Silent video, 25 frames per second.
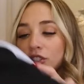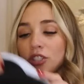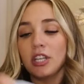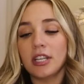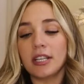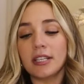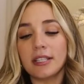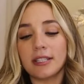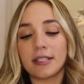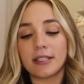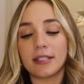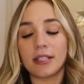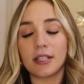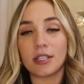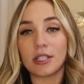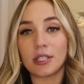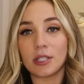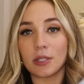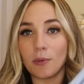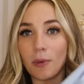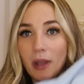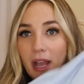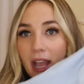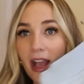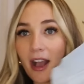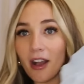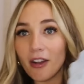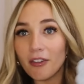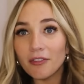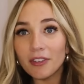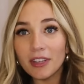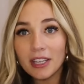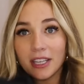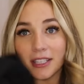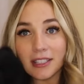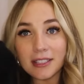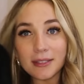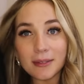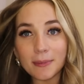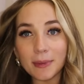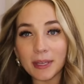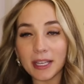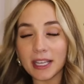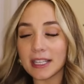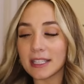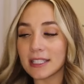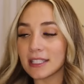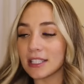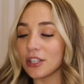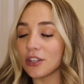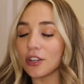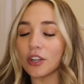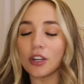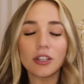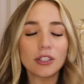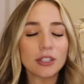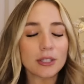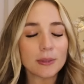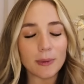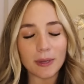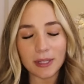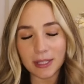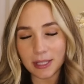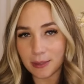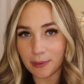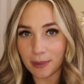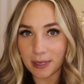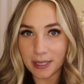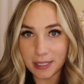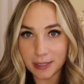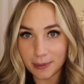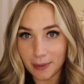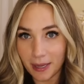just sweat outfits because your girl wants to wear